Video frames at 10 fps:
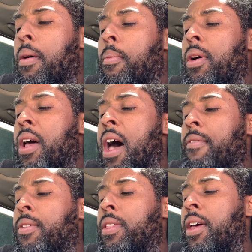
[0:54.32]
But
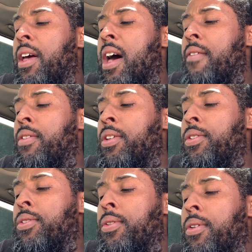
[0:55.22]
after they have
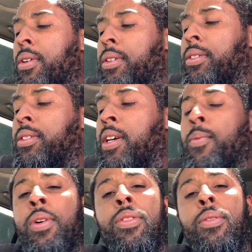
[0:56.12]
endured, they
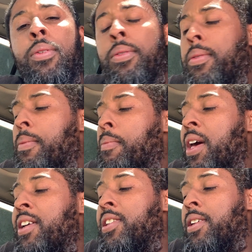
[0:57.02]
went through
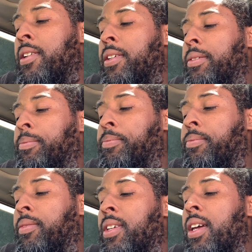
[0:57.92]
patiently,
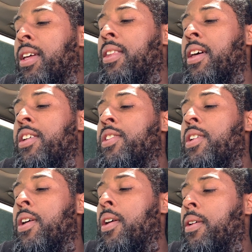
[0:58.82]
they
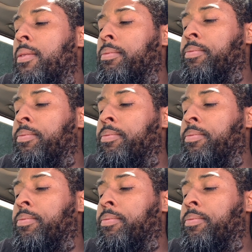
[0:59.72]
shall